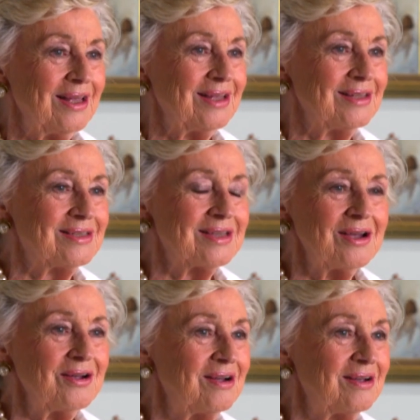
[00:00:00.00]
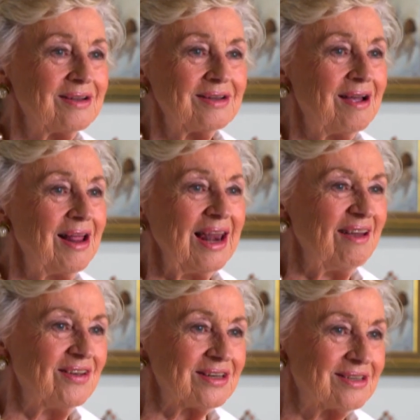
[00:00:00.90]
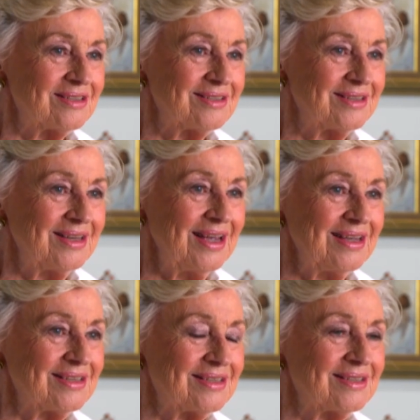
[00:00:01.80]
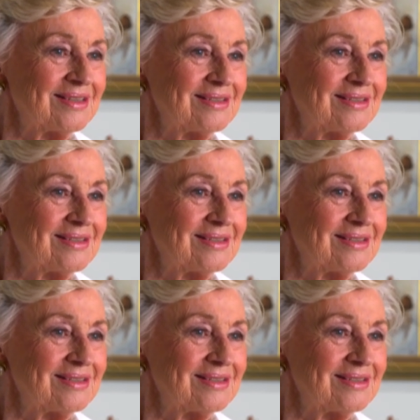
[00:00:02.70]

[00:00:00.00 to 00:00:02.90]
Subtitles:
And so I love it, yes.